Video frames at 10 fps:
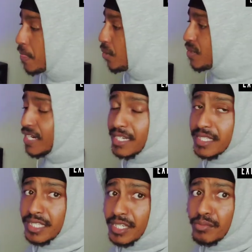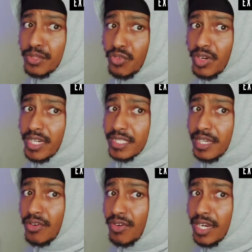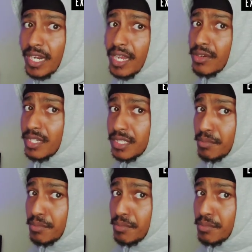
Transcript: Only He Is Him 3 is out right now, that's